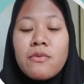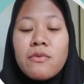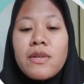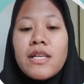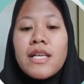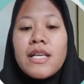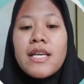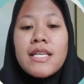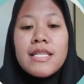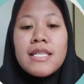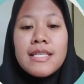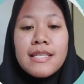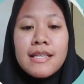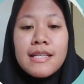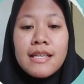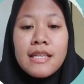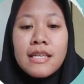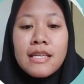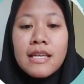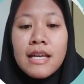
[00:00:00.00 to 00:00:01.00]
we can
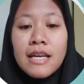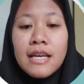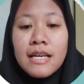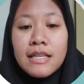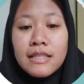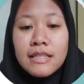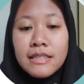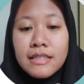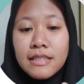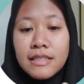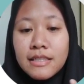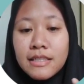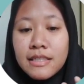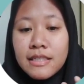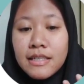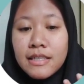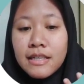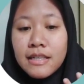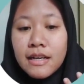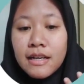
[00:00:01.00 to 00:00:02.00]
easily
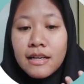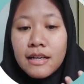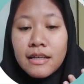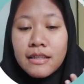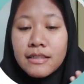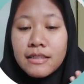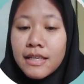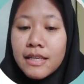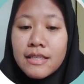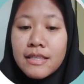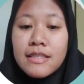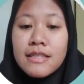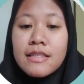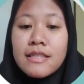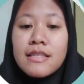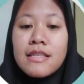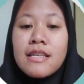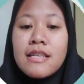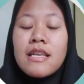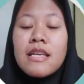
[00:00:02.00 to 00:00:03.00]
get
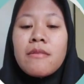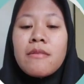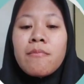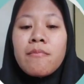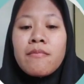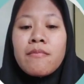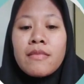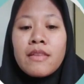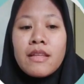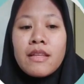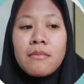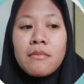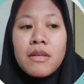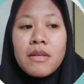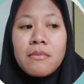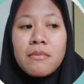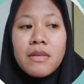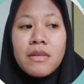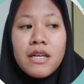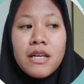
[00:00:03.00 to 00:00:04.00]
sick,
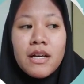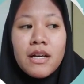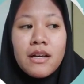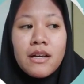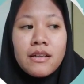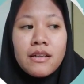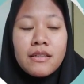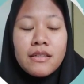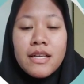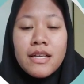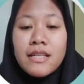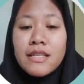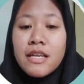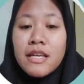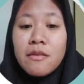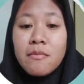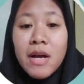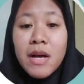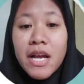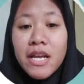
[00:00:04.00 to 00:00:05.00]
maybe can
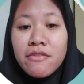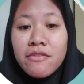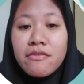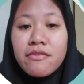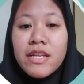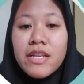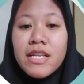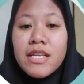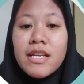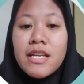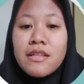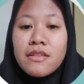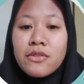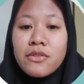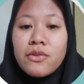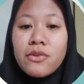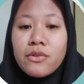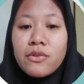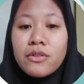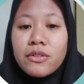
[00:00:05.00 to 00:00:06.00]
get migraine and
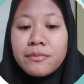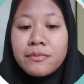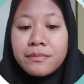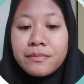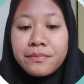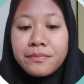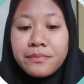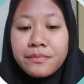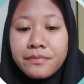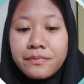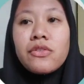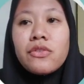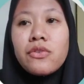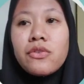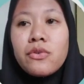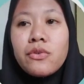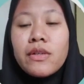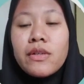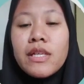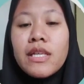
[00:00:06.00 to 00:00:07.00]
so on.
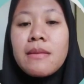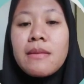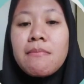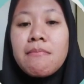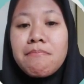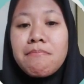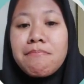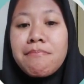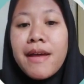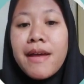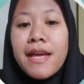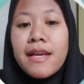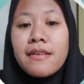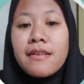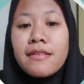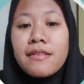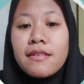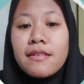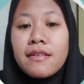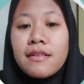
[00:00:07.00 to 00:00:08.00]
So impact
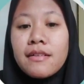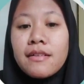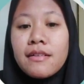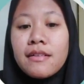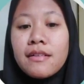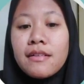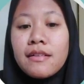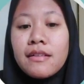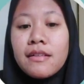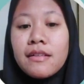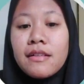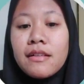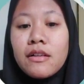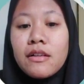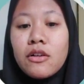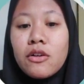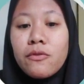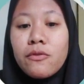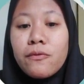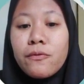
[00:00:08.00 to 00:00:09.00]

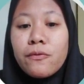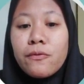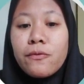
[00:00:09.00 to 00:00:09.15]
of